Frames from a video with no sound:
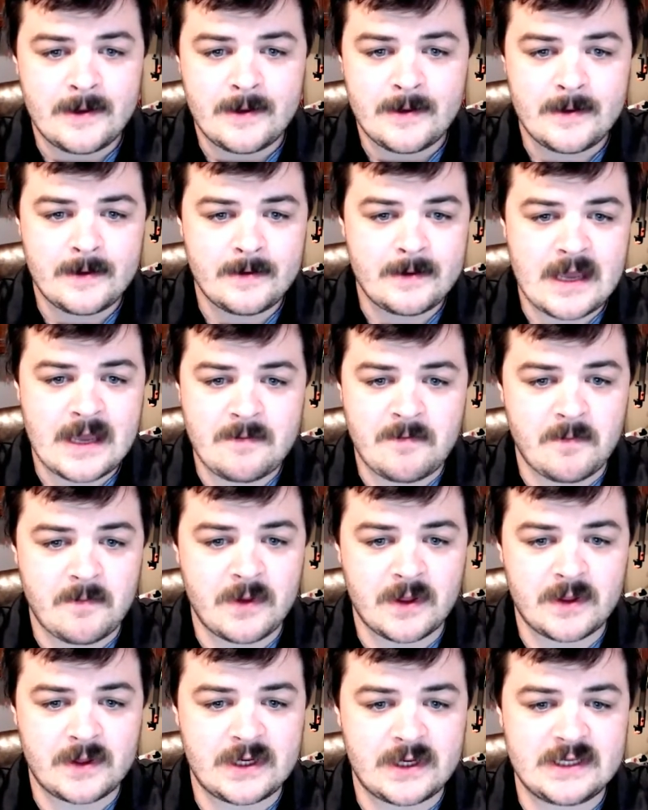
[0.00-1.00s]

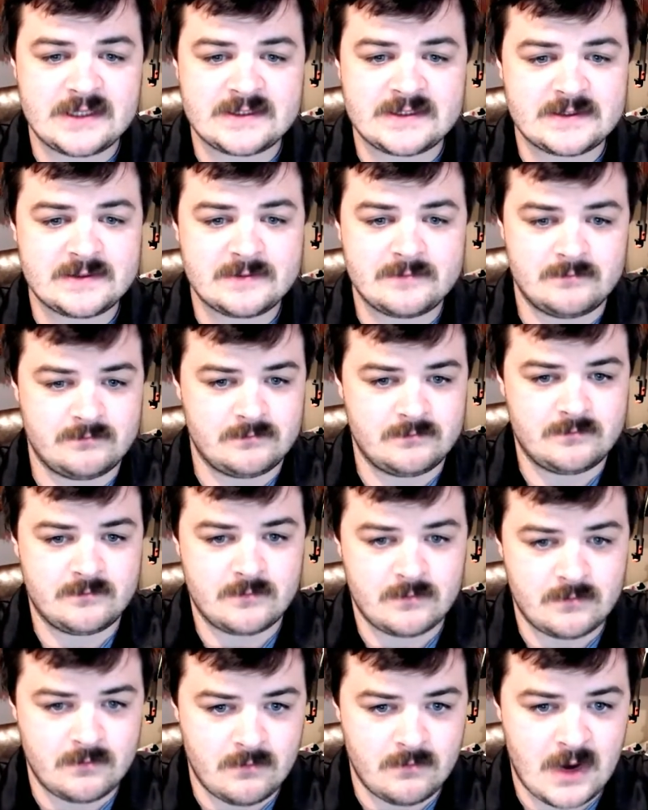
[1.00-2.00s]
capabilities
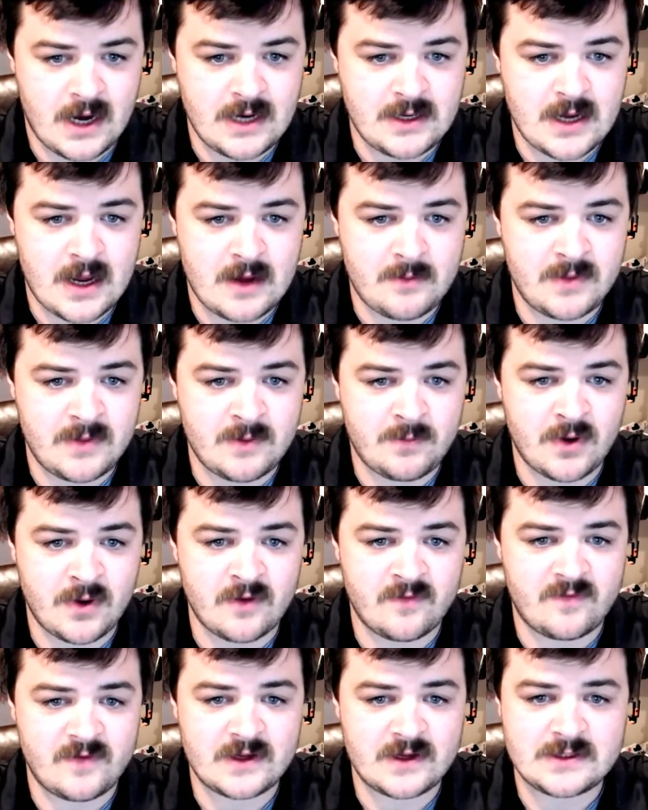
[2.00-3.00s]
might not be
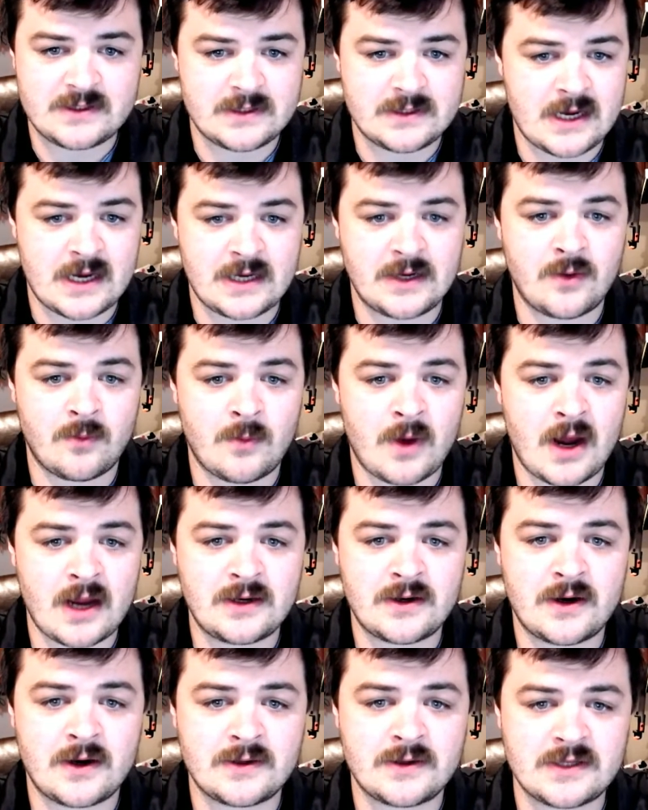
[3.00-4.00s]
perfect. I know mine
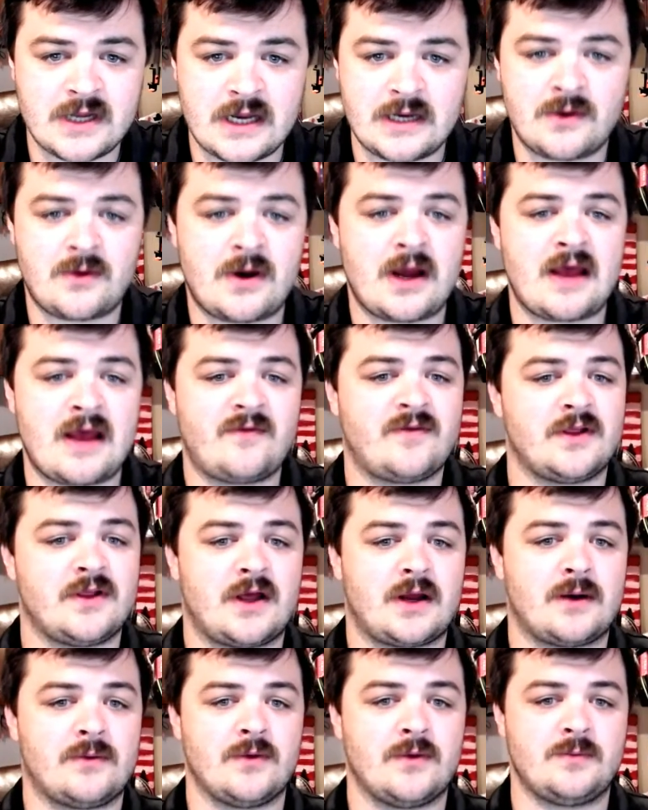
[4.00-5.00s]
aren't. I know I have a
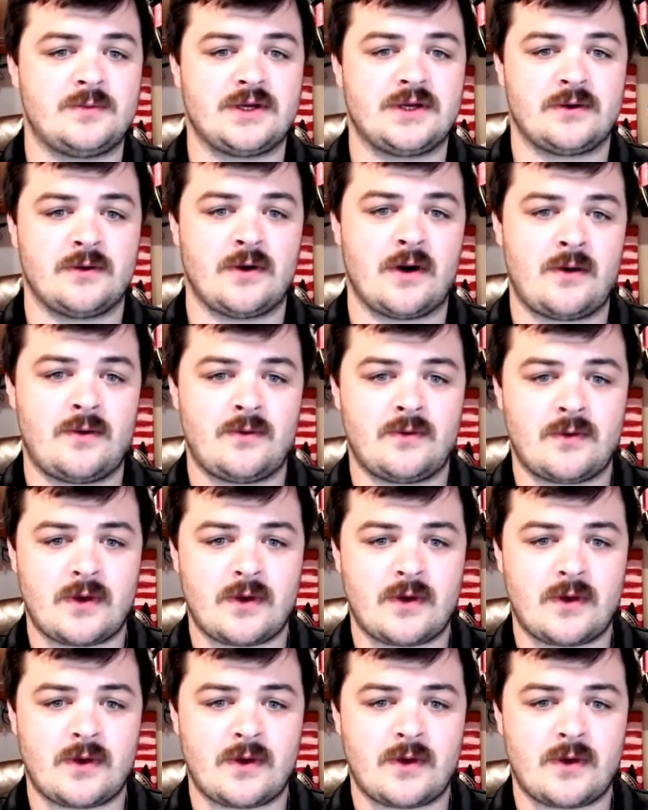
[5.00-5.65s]
lot of room to grow.